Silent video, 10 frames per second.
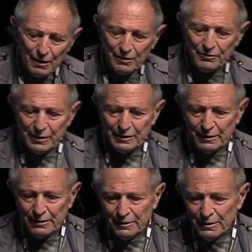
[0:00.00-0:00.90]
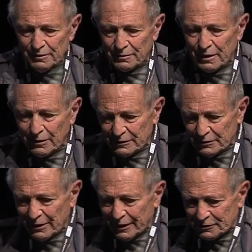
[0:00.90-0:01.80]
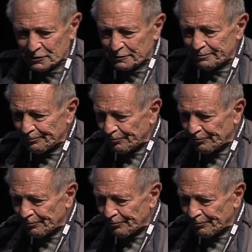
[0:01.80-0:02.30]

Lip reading: ready to go into action.